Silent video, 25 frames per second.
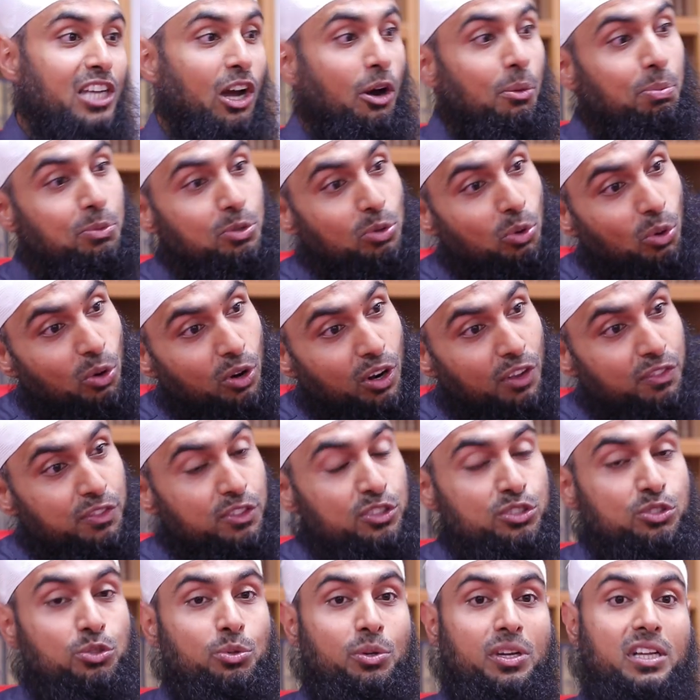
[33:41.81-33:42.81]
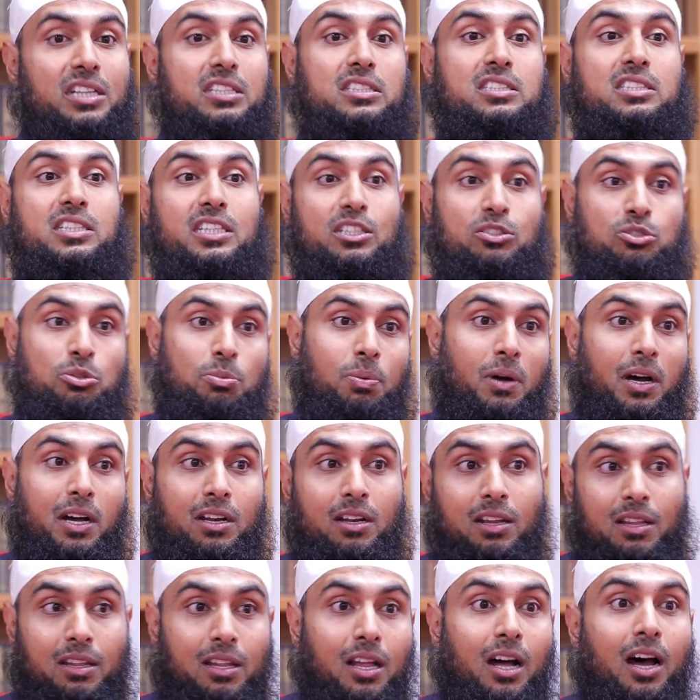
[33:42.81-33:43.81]
I hope through all of this you can see,
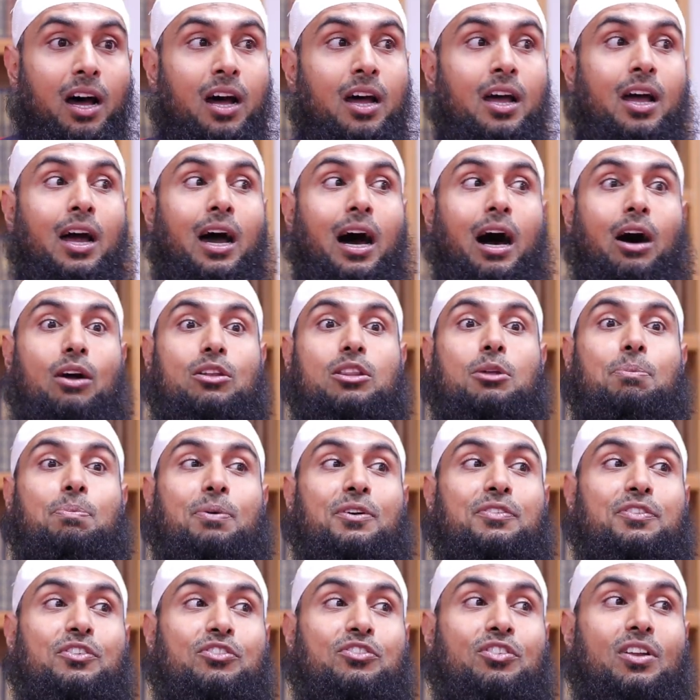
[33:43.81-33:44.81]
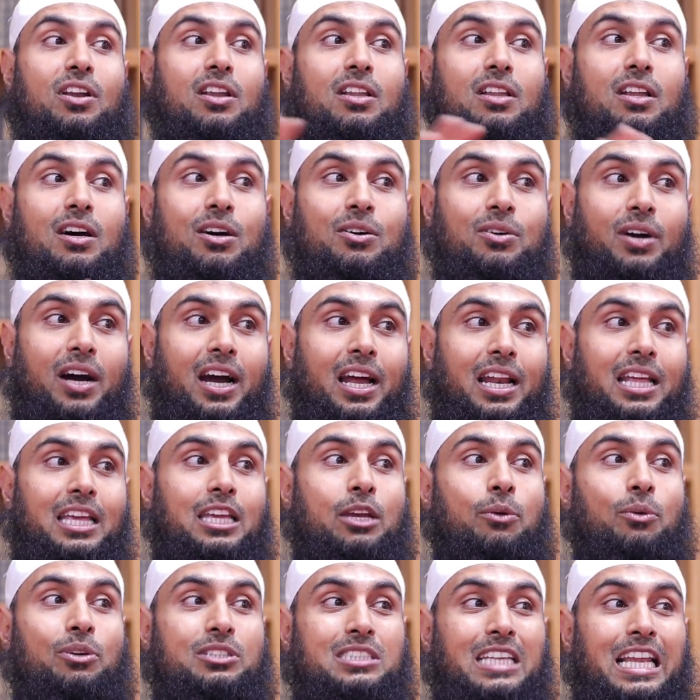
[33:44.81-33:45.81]
subhanallah, how the Prophet sallallahu
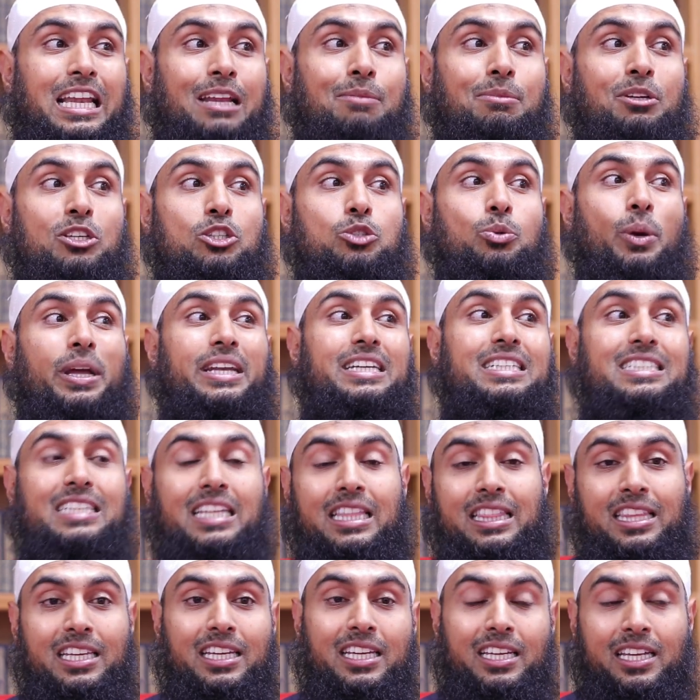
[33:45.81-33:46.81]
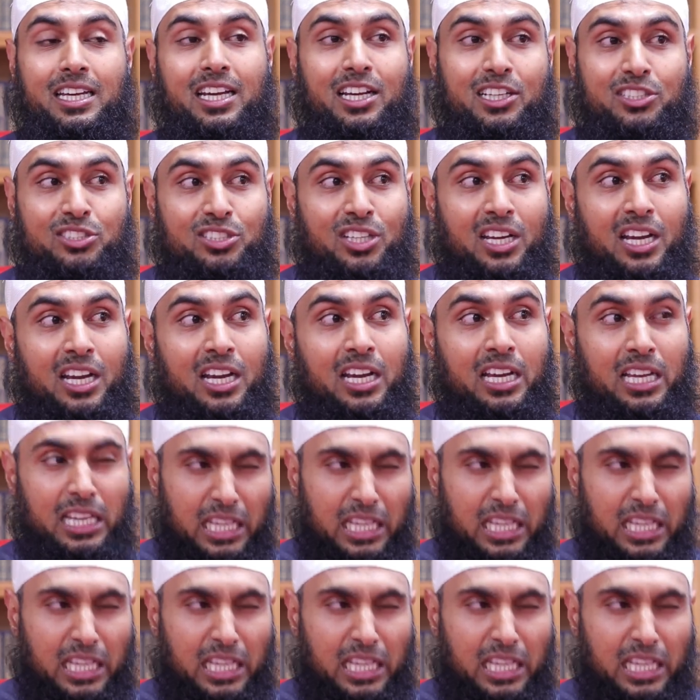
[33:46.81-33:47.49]
alayhi wasallam in 23 years,